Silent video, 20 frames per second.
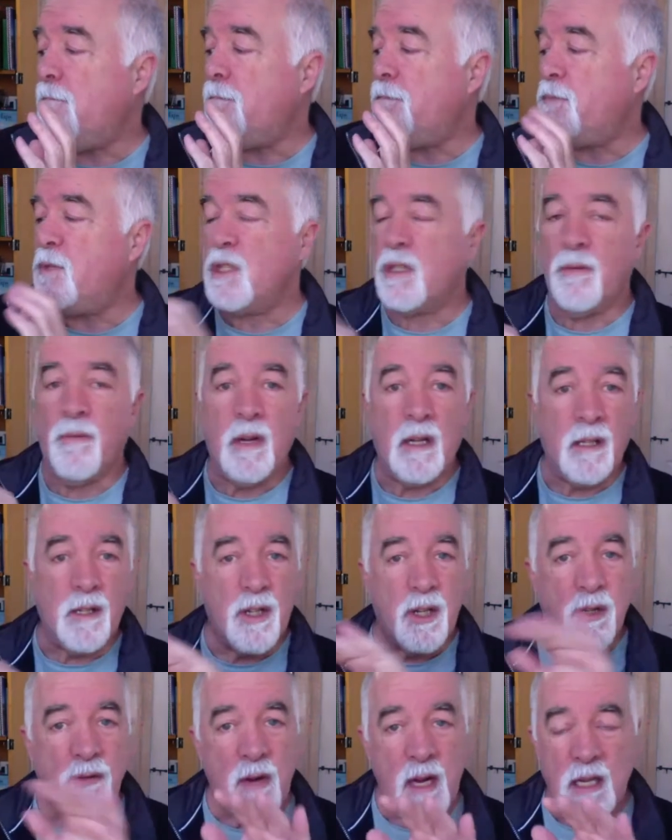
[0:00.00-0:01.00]
just a regular
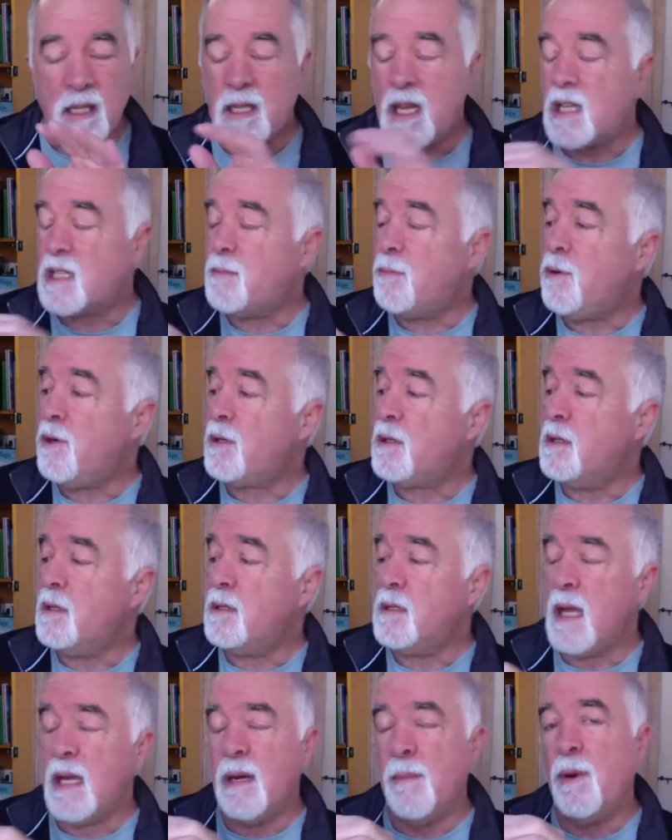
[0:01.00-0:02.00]
straight textbook.
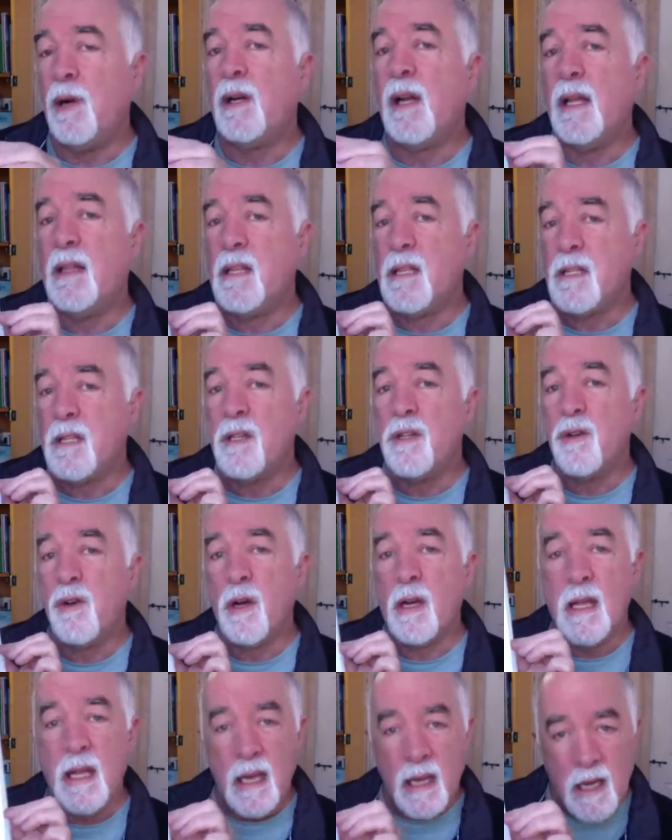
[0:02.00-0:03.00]
Take a book like this and turn
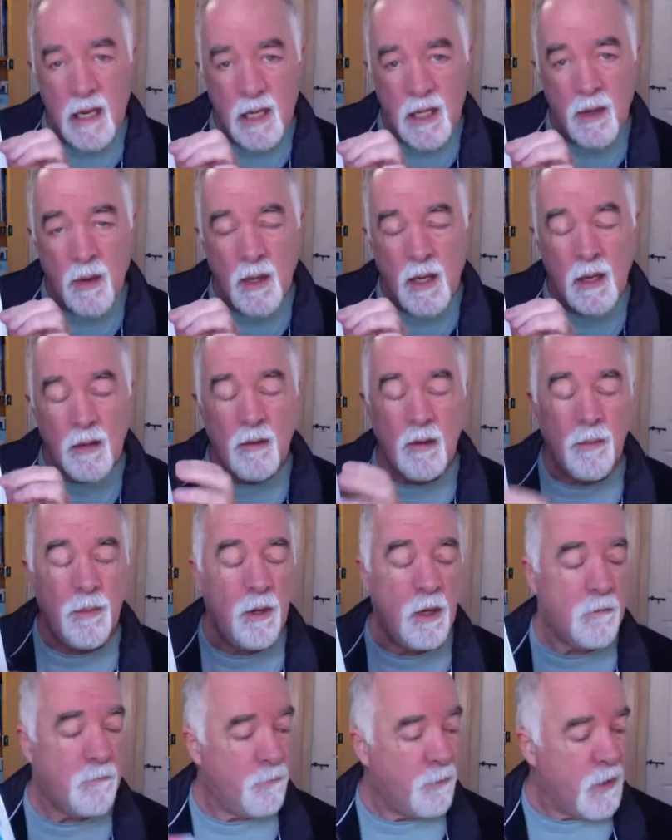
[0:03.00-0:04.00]
it into a Kindle
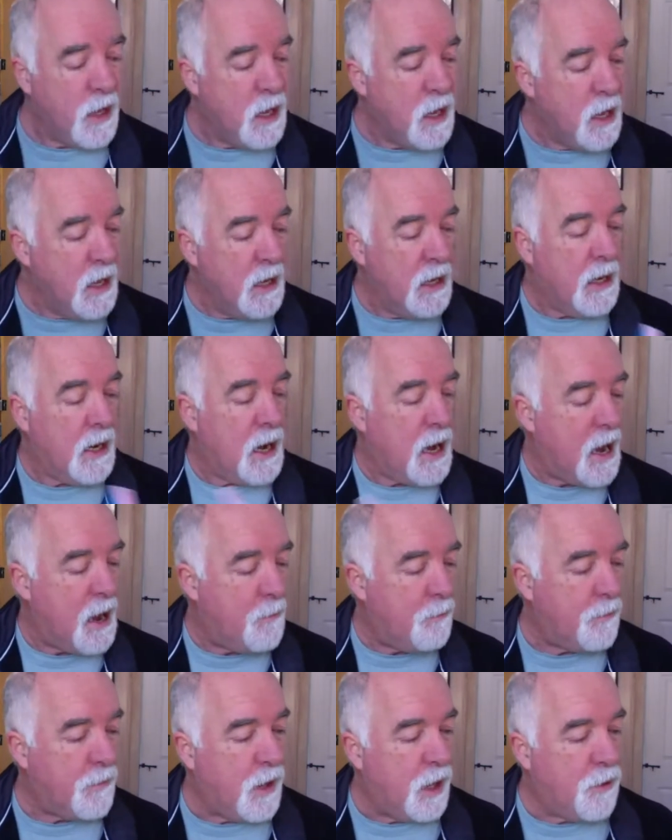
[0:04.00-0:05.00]
book.
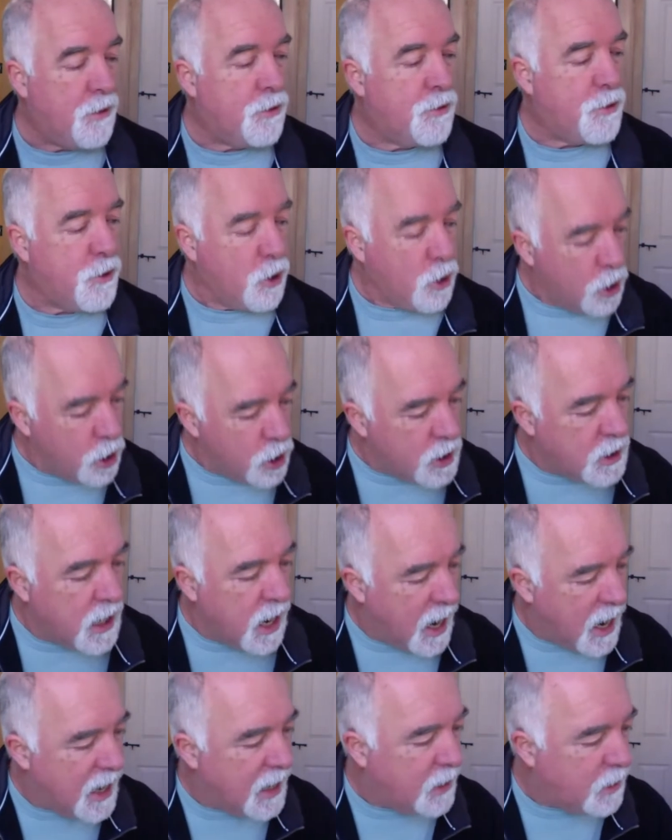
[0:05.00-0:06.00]
A third
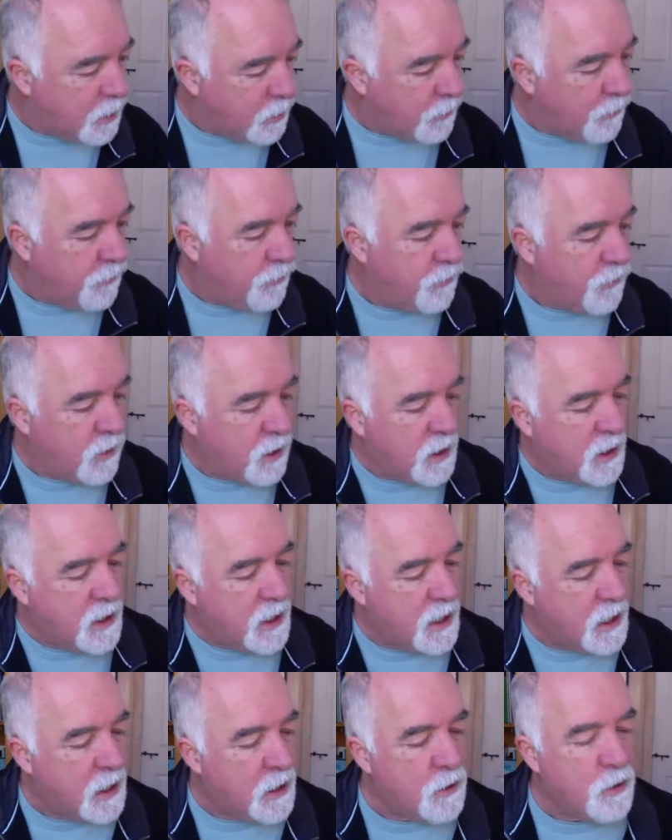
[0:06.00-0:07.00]
kind of
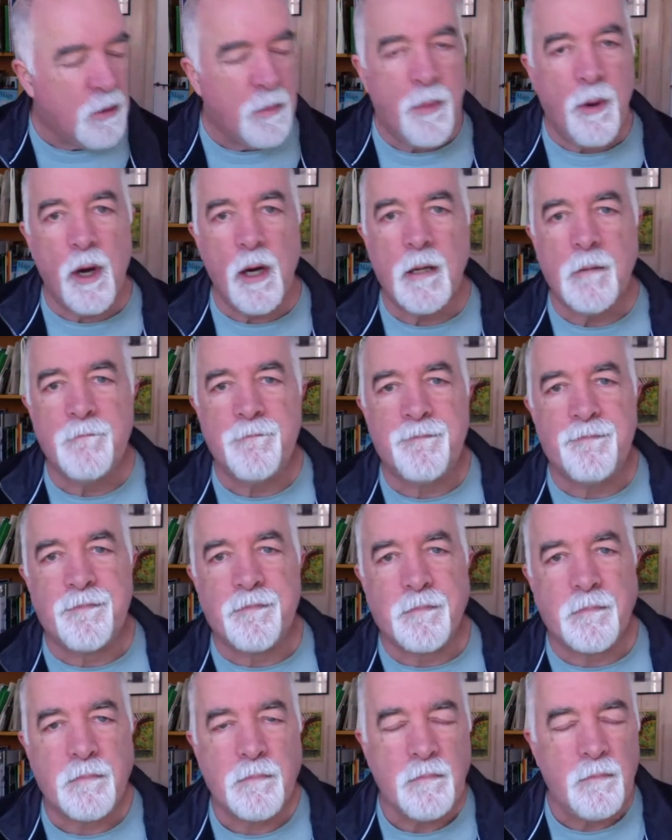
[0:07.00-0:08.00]
Kindle book
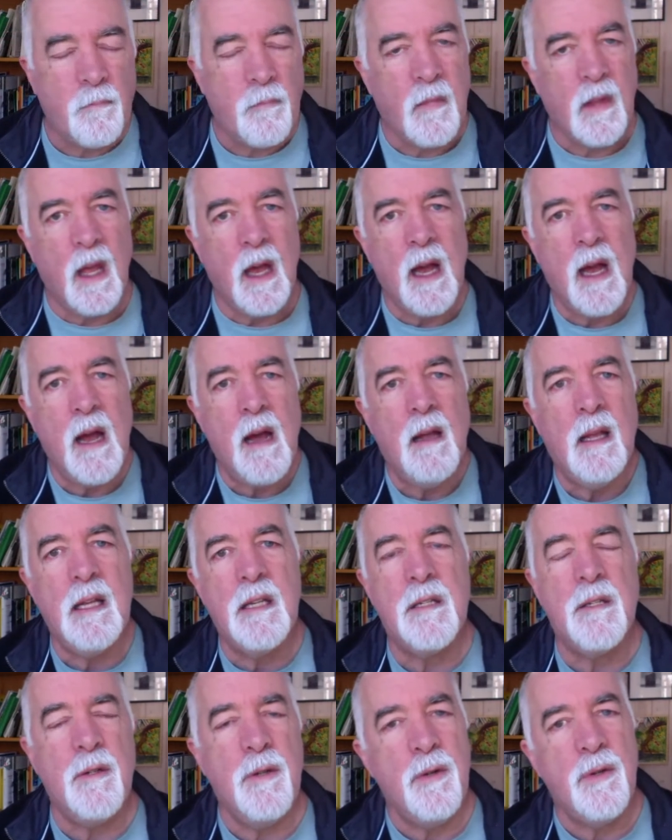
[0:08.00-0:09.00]
is
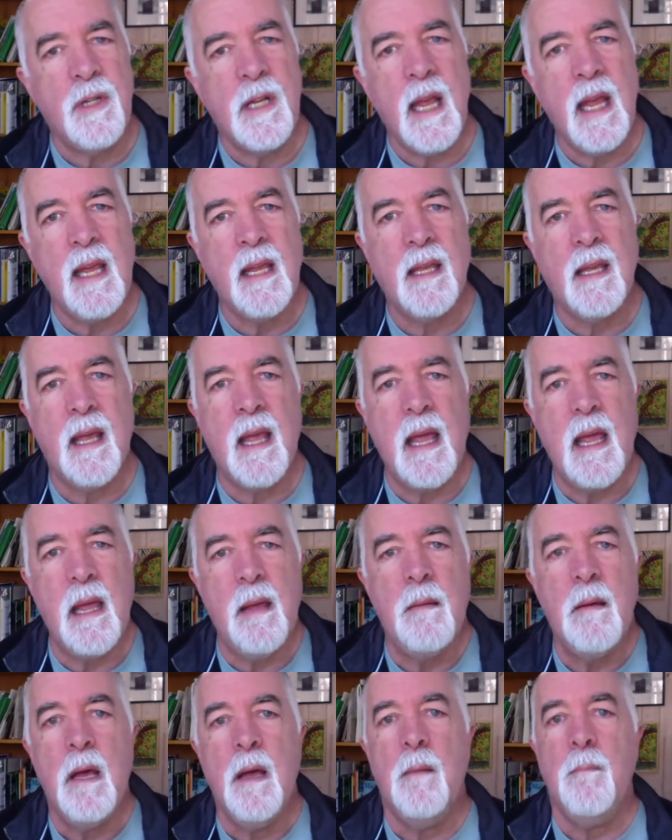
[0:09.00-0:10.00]
to take a
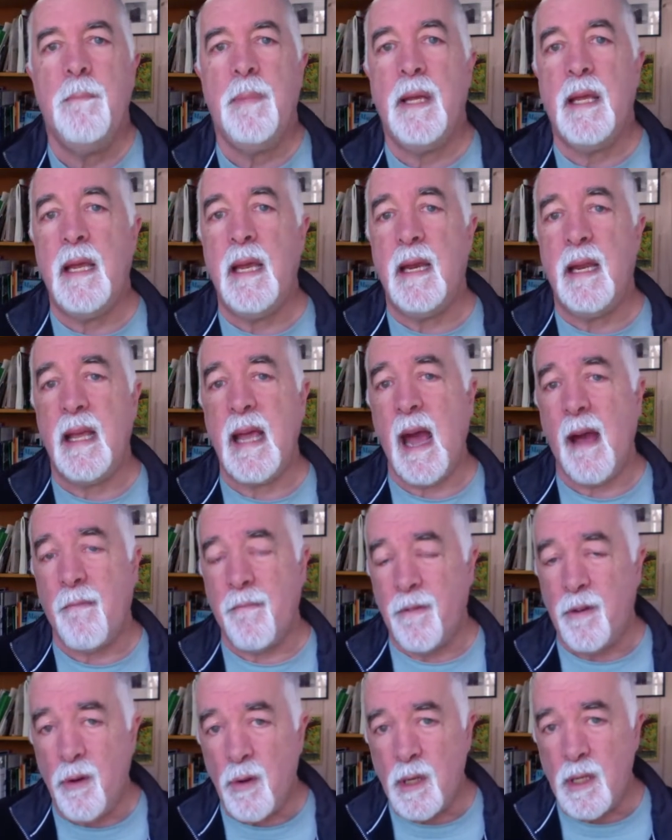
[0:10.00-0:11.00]
PDF.
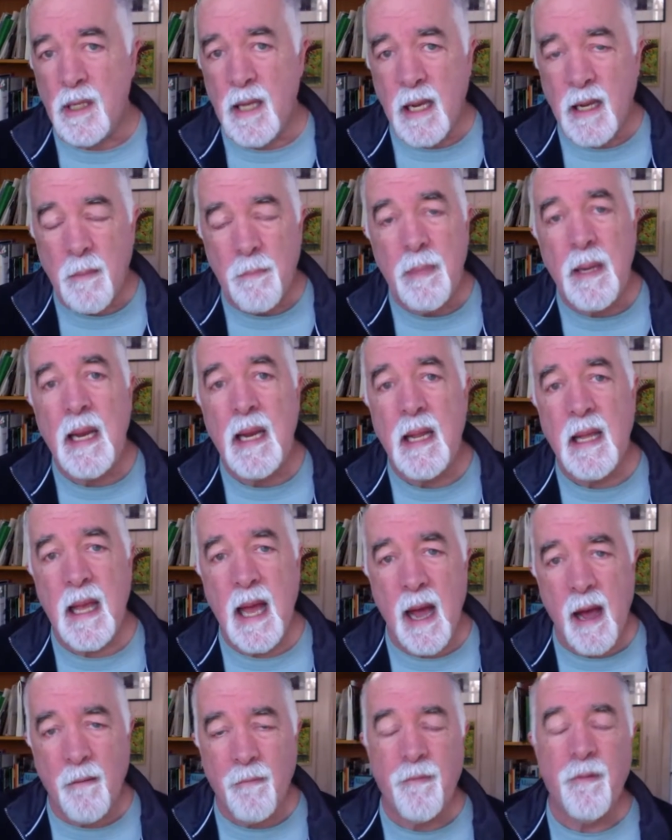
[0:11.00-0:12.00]
You can take a
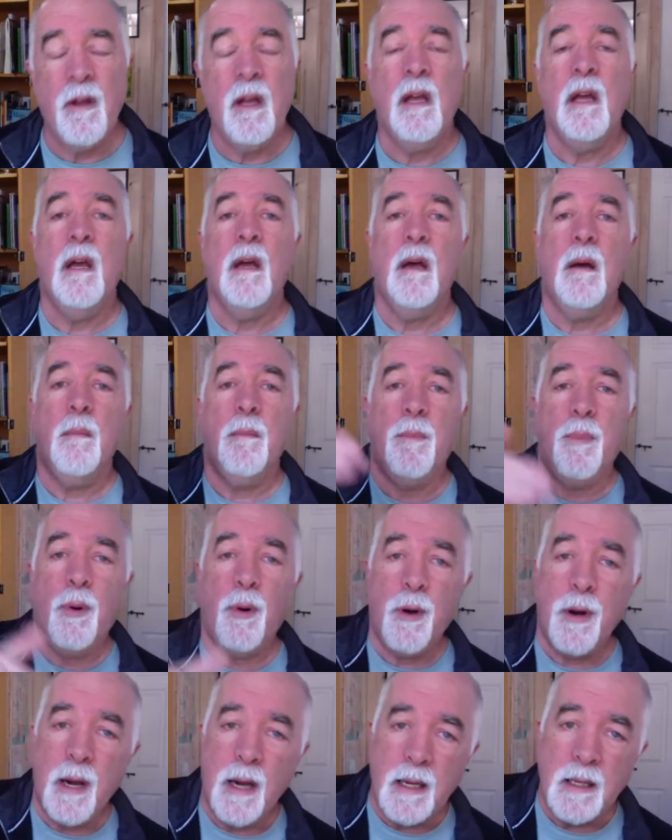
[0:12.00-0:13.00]
PDF,
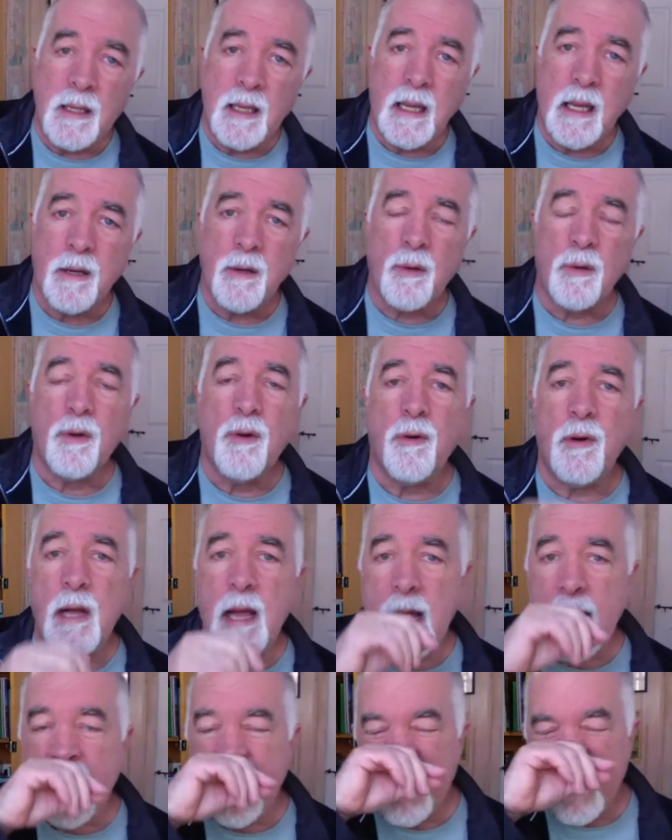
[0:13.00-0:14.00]
put it into Kindle
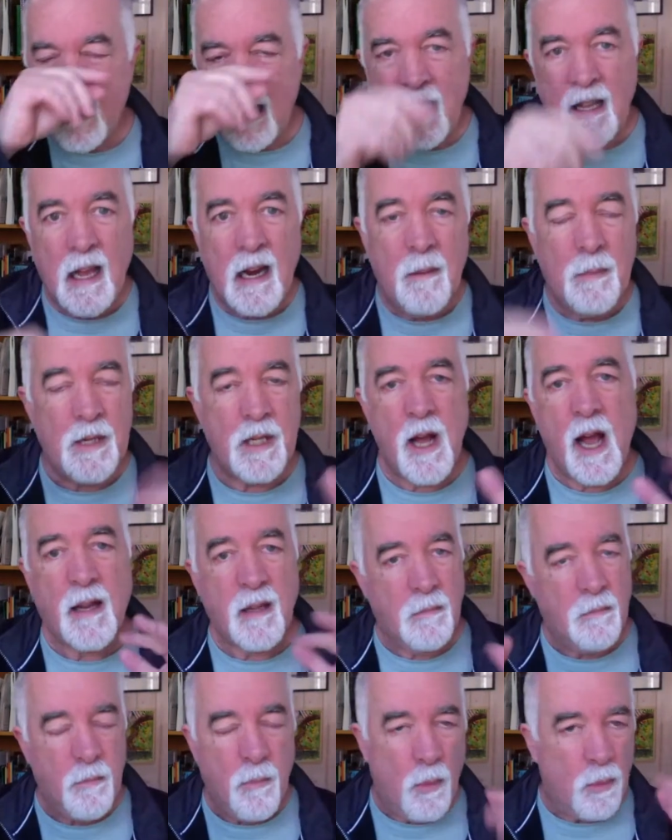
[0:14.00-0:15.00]
Create, and I'll be
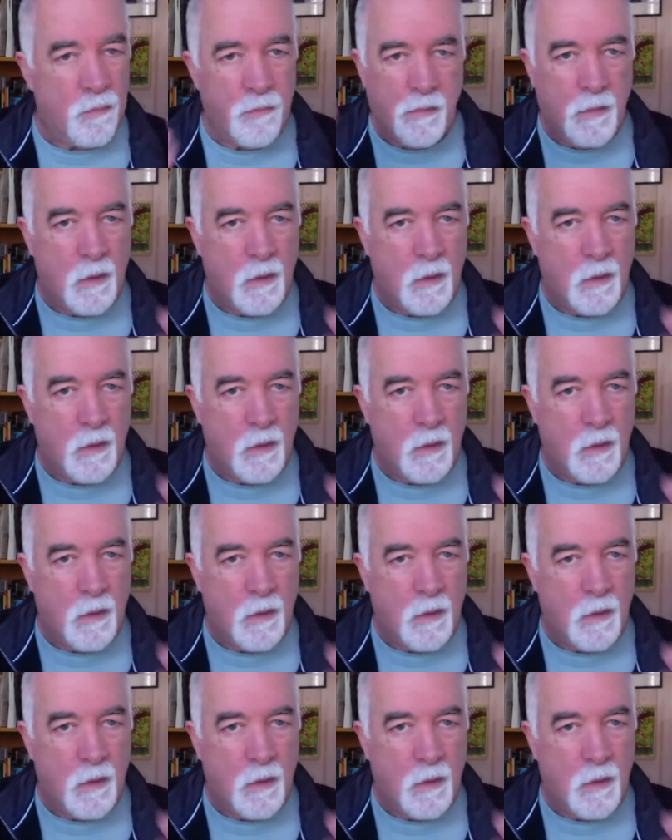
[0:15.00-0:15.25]
talking